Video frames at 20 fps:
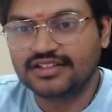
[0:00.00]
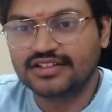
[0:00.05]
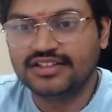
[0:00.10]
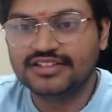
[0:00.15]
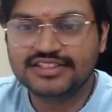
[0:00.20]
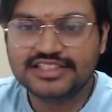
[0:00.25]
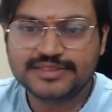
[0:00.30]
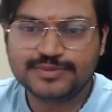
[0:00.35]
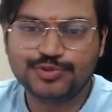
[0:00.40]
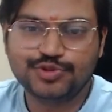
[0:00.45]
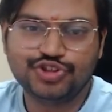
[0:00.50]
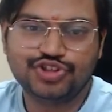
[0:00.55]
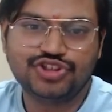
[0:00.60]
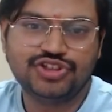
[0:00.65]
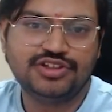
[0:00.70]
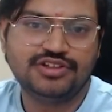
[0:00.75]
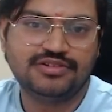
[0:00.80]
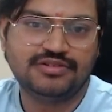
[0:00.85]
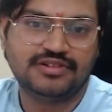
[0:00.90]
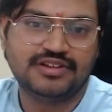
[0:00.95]
In this
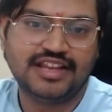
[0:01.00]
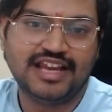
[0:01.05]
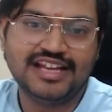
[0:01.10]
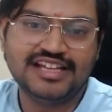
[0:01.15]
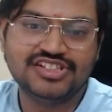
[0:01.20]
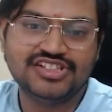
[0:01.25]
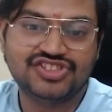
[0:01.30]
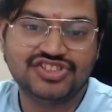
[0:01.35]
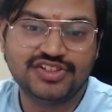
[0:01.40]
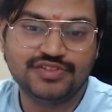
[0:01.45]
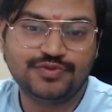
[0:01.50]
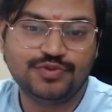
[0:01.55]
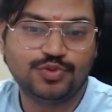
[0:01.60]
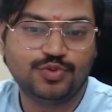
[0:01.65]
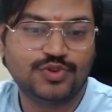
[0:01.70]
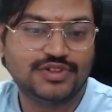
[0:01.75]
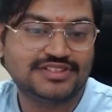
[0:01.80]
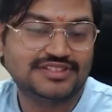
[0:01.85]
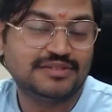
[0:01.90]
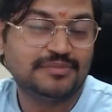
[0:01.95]
position, knight g4
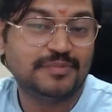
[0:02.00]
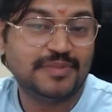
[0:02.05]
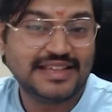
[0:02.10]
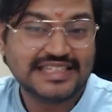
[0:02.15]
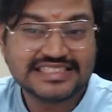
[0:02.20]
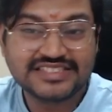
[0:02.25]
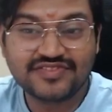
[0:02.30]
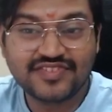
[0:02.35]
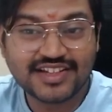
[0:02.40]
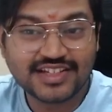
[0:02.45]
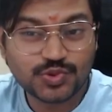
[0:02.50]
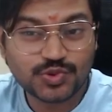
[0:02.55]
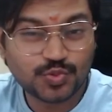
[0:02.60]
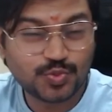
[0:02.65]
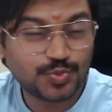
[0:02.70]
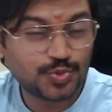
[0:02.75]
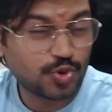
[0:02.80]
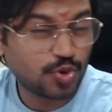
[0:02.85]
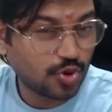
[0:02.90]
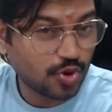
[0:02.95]
was the best way to
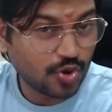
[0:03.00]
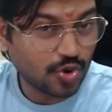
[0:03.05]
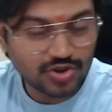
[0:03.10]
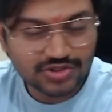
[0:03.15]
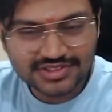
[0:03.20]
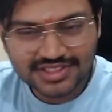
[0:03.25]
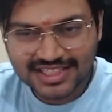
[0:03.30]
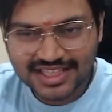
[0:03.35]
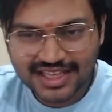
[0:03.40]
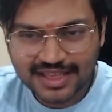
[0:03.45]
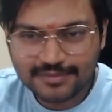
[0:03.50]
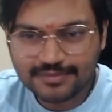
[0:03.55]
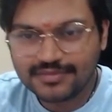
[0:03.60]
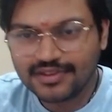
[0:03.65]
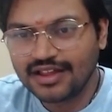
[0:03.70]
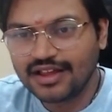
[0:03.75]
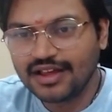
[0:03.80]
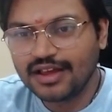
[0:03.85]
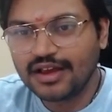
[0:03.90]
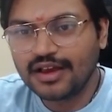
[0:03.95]
prolong the game.
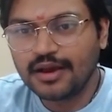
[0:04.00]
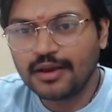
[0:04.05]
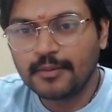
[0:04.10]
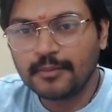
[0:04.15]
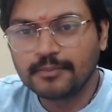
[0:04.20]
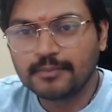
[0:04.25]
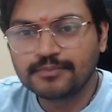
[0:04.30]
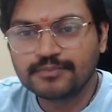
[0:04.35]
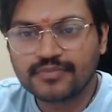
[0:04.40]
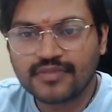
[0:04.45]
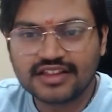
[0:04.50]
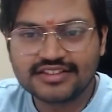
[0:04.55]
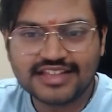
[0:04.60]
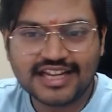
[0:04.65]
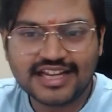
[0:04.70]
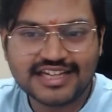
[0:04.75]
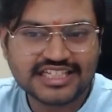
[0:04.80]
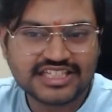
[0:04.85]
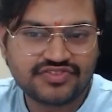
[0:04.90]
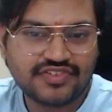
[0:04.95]

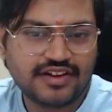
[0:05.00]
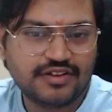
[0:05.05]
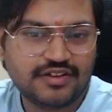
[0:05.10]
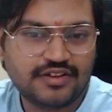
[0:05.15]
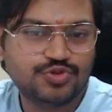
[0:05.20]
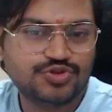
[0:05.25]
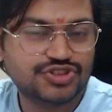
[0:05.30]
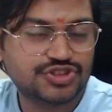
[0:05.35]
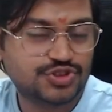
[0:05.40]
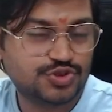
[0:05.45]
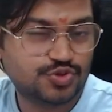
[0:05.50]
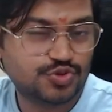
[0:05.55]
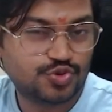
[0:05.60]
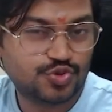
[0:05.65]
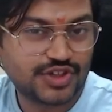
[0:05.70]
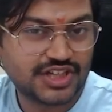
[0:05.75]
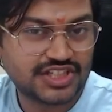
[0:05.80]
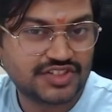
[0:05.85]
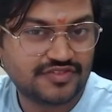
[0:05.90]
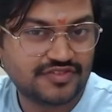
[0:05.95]
Knight h5 loses to
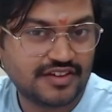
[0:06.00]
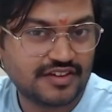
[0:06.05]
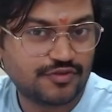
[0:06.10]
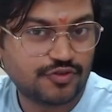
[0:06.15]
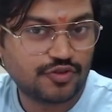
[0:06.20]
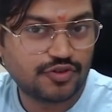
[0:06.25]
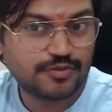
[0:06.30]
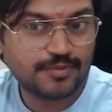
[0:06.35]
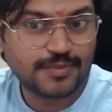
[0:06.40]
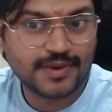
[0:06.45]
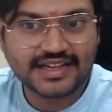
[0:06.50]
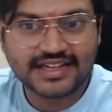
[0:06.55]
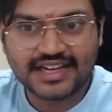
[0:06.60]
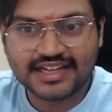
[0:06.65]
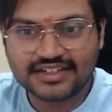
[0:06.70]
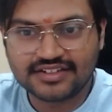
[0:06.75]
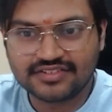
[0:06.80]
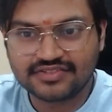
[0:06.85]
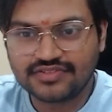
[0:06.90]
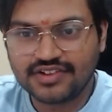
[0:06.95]
rook h5 followed by
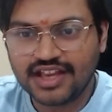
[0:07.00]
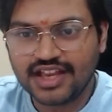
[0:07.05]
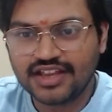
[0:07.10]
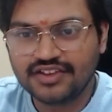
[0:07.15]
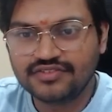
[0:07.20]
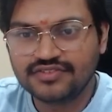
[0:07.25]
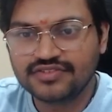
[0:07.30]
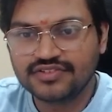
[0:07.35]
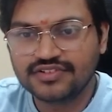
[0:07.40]
knight f5.